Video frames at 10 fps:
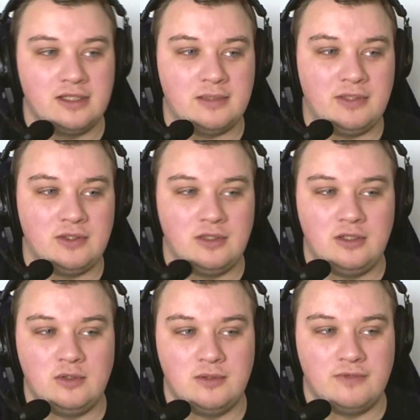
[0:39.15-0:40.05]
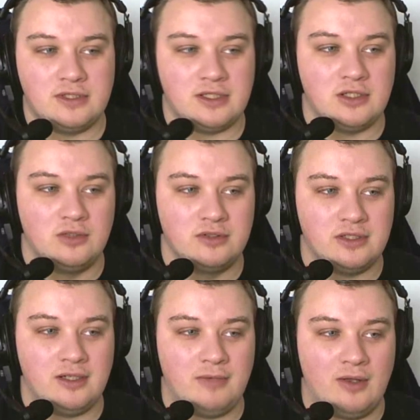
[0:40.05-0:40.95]
I've been doing YouTube for such a long
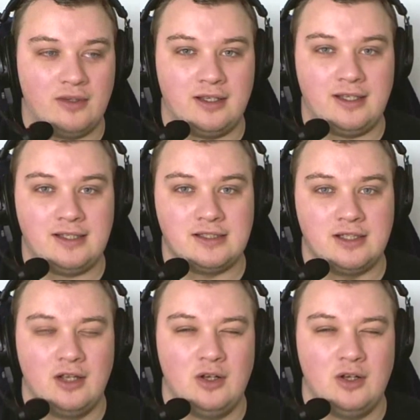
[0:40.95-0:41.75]
time now that it's